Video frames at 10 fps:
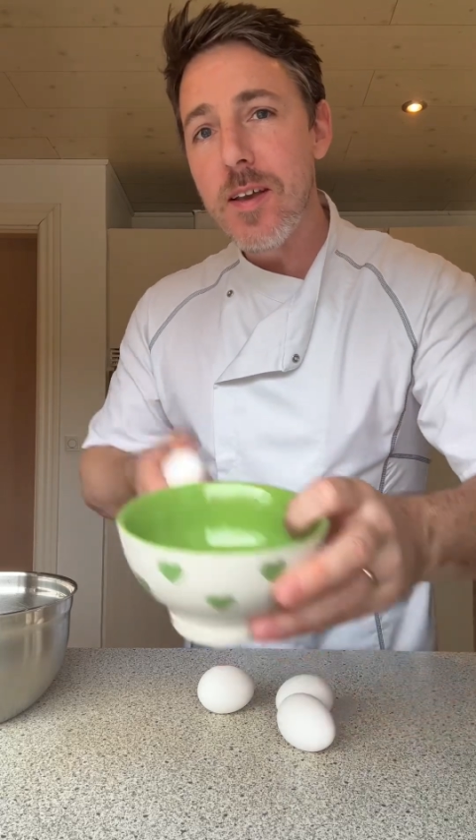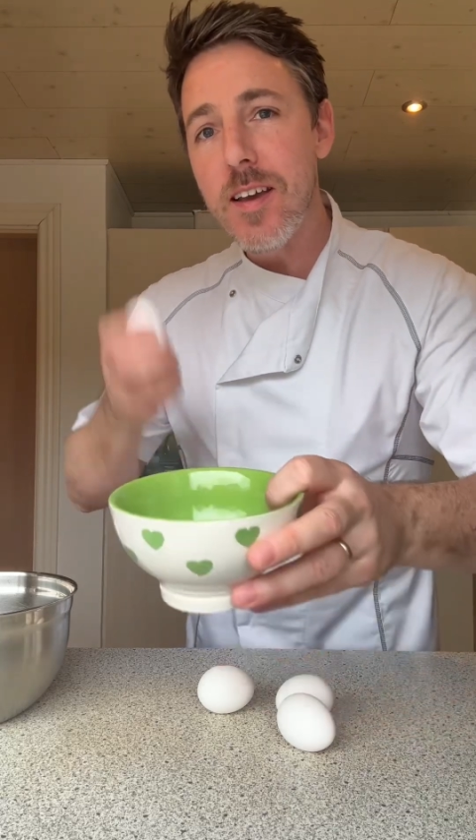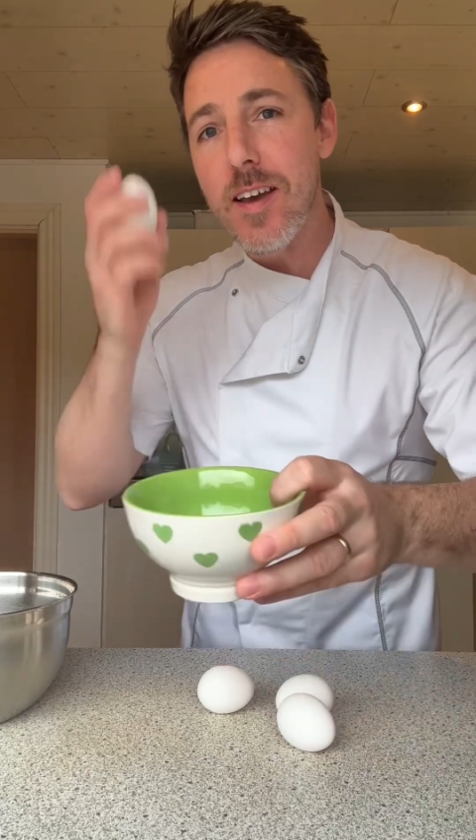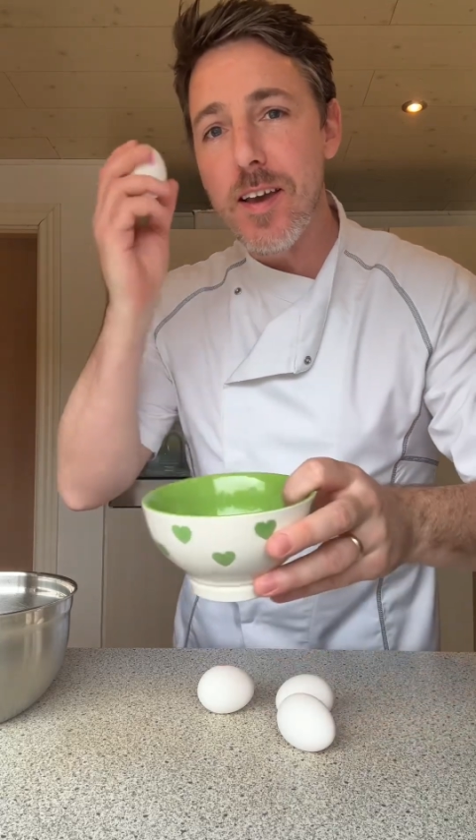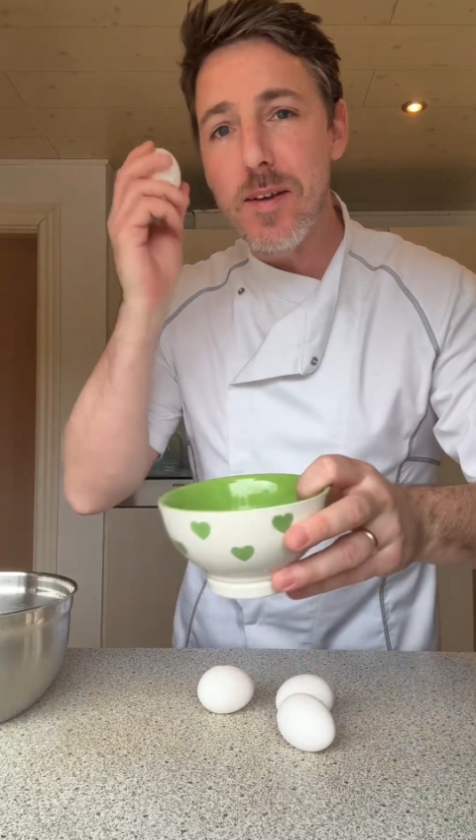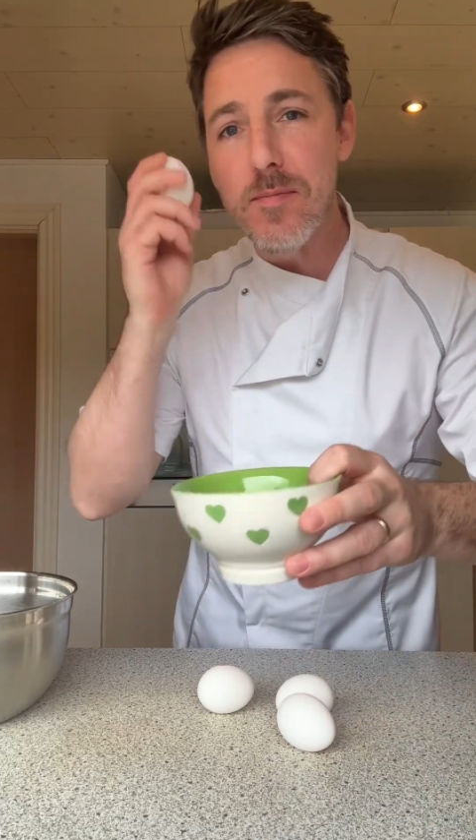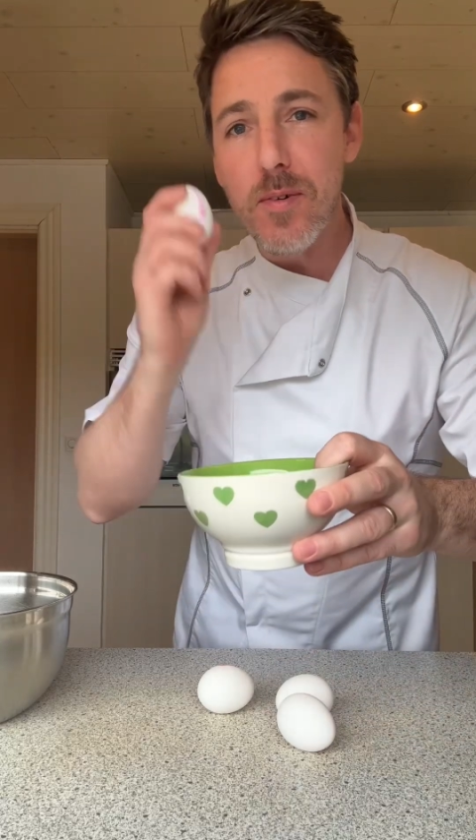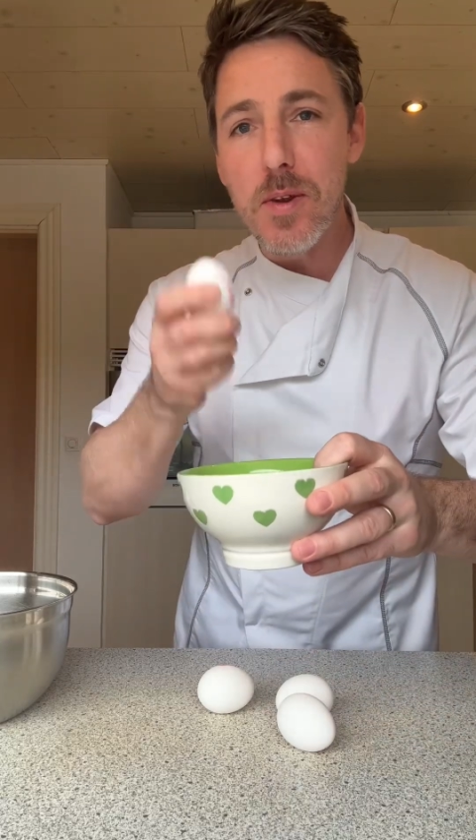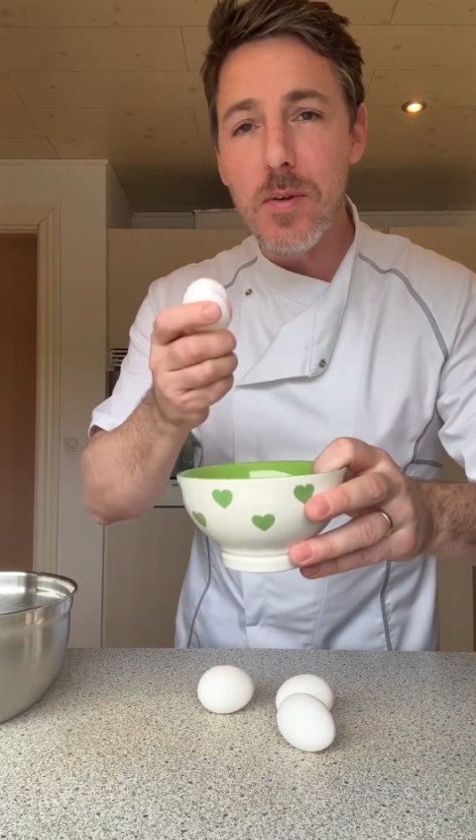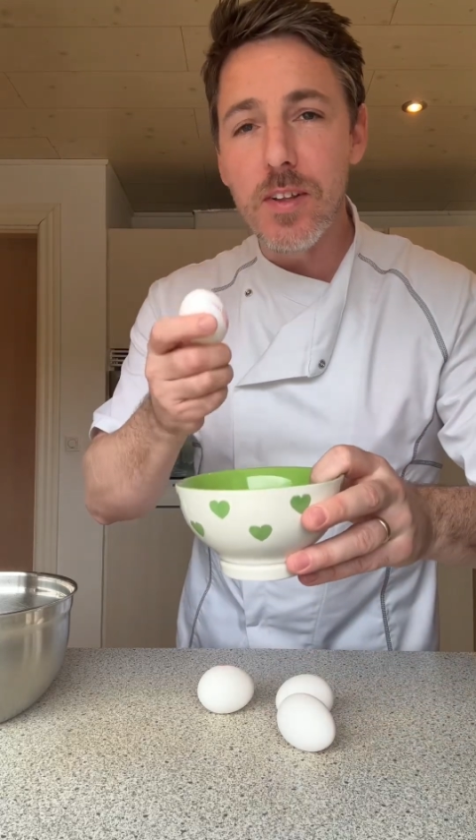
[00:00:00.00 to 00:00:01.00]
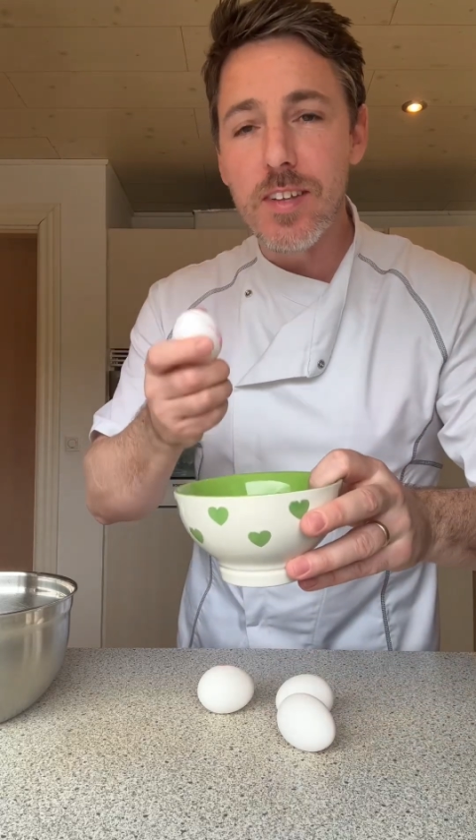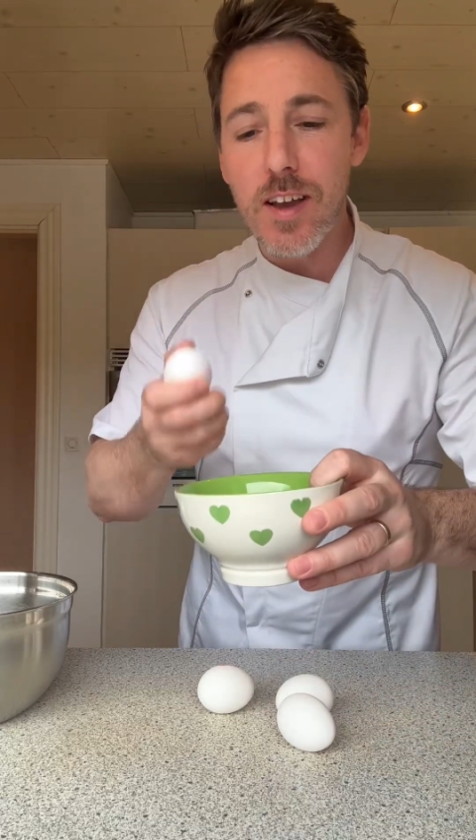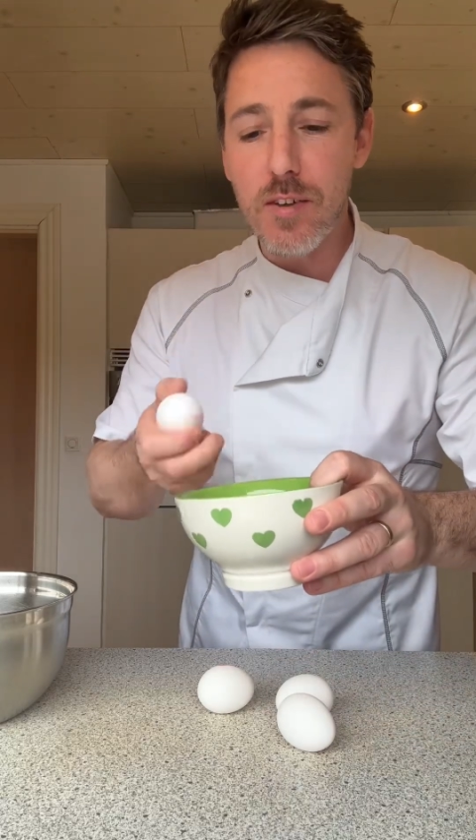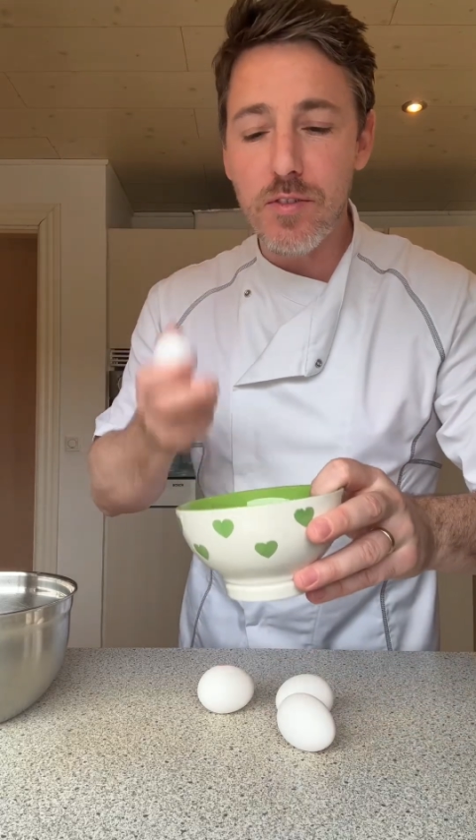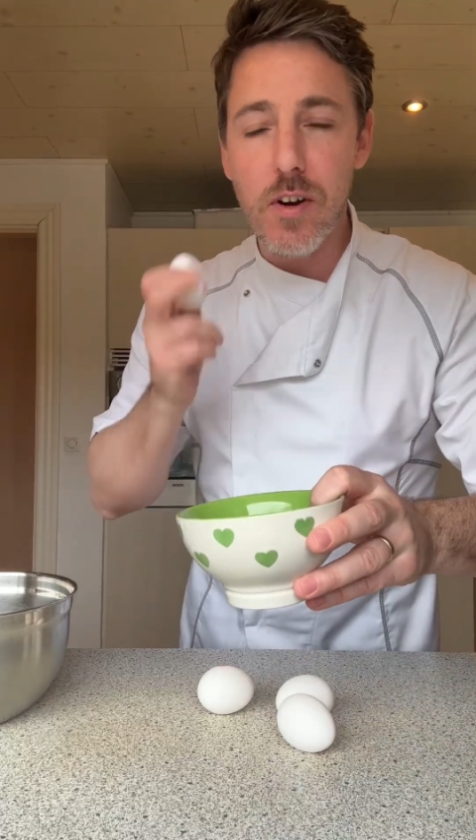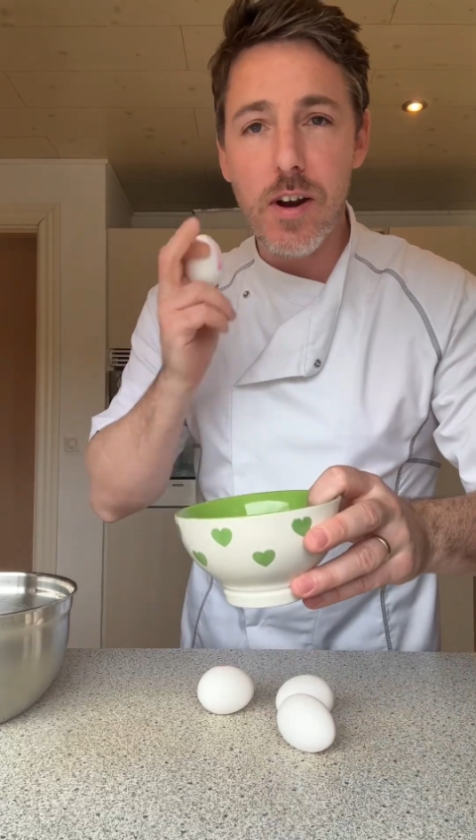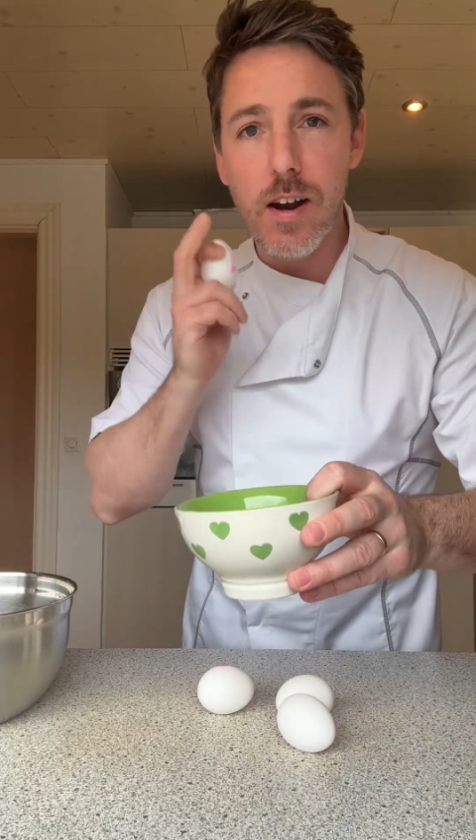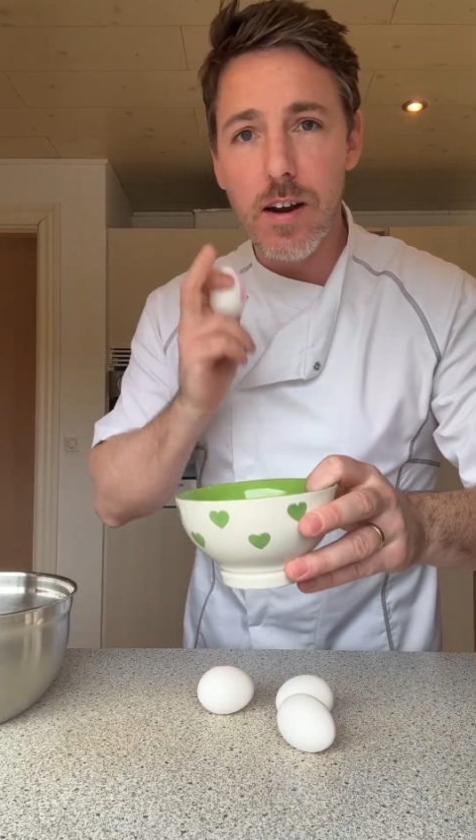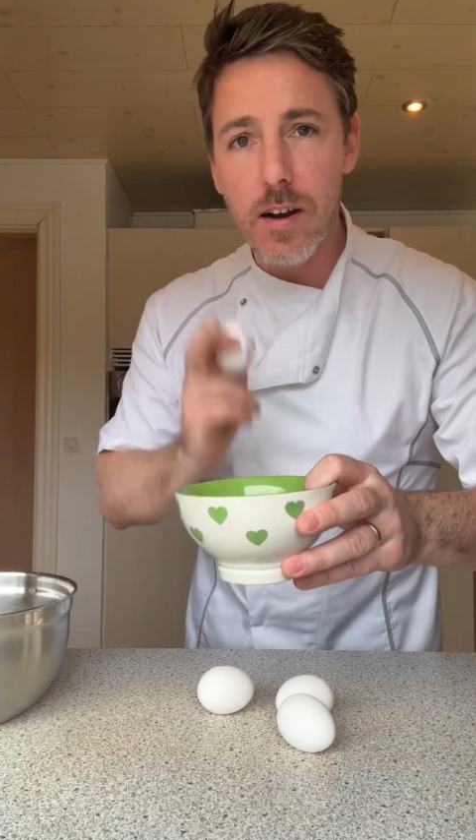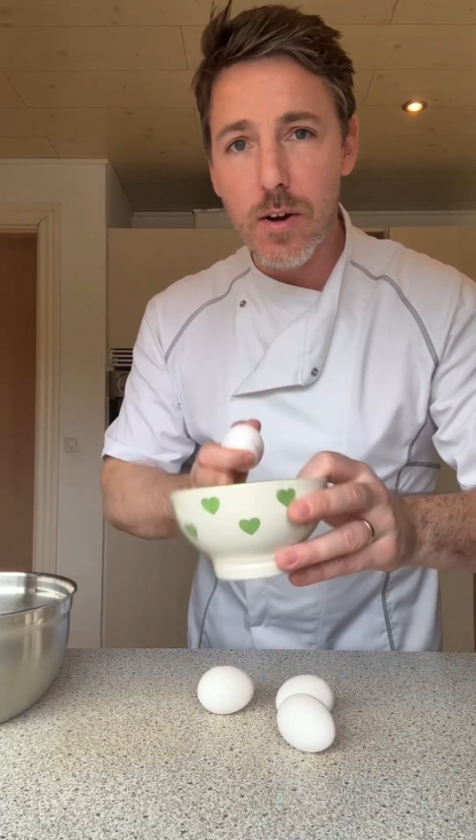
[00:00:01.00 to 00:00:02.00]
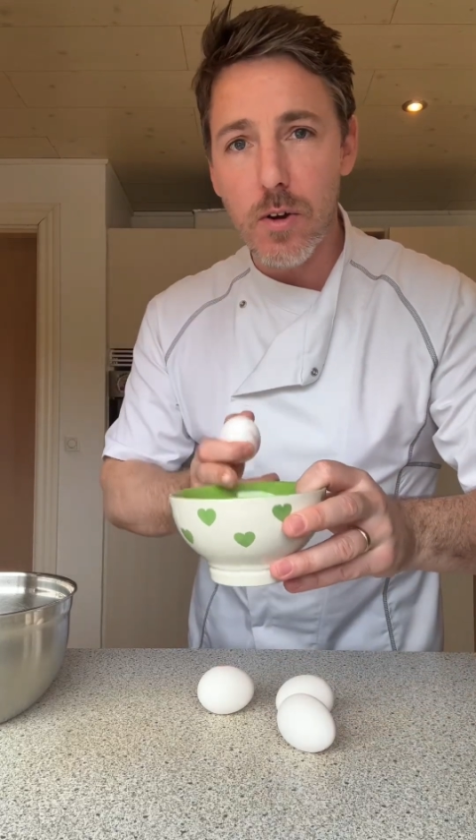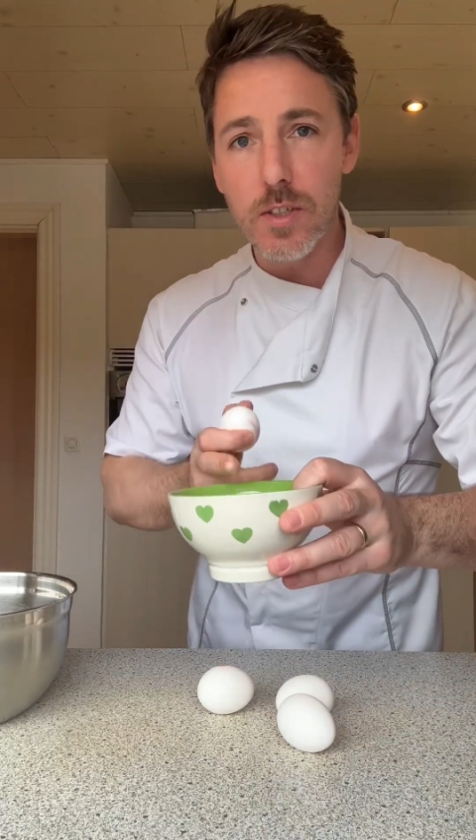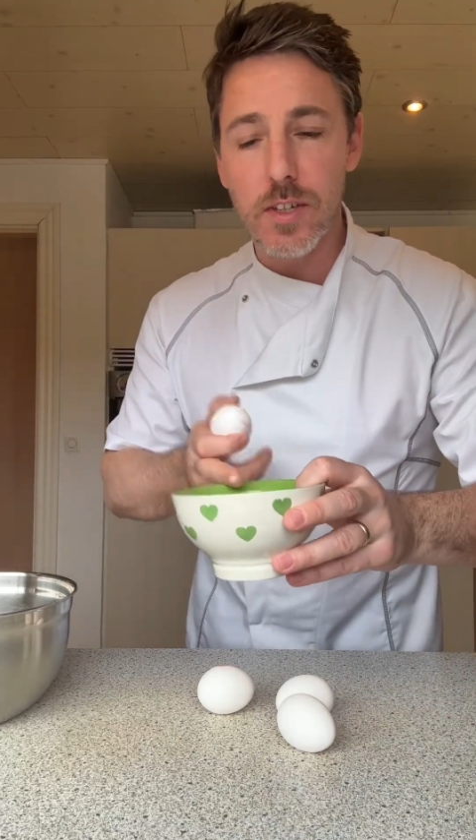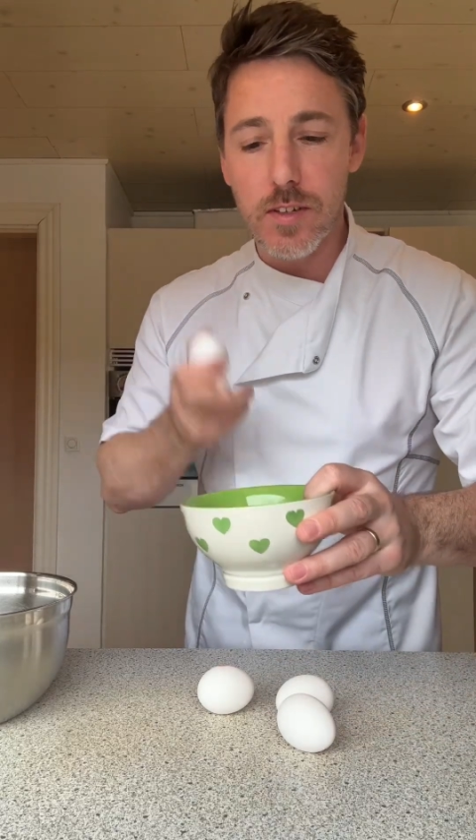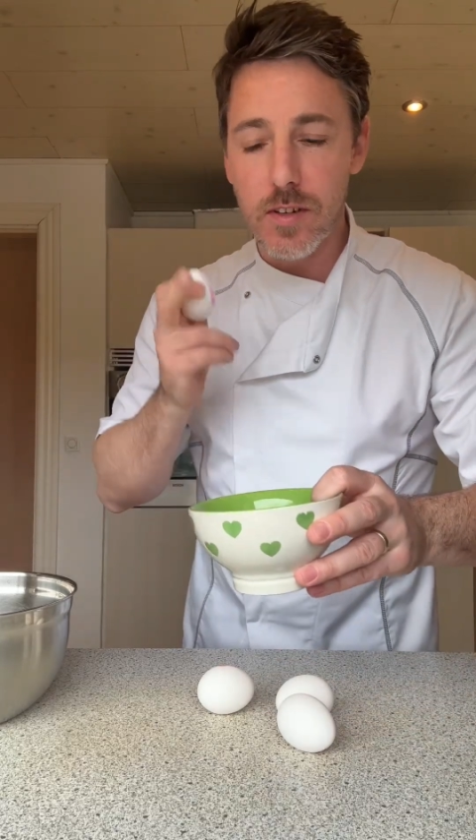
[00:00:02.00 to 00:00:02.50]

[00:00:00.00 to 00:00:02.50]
but we want that for our custard.